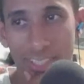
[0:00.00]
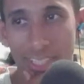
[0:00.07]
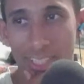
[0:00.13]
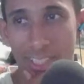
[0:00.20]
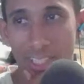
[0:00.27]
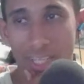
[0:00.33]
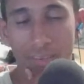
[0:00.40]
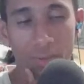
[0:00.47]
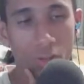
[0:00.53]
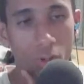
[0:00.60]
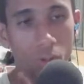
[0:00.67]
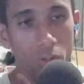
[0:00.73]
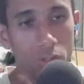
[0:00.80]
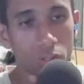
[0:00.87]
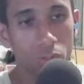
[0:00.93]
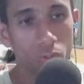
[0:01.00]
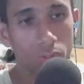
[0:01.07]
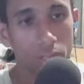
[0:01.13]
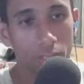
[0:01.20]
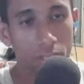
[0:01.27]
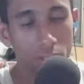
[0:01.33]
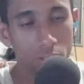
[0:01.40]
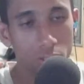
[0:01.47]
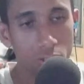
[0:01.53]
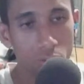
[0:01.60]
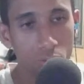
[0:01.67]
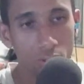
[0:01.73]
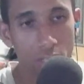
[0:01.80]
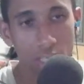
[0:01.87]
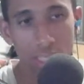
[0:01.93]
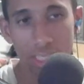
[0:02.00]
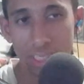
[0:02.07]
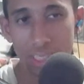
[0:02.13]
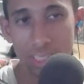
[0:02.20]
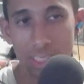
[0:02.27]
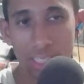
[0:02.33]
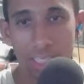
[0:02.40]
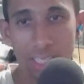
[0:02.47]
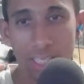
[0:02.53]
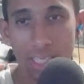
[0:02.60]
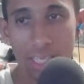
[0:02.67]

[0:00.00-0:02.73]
If you're going to release a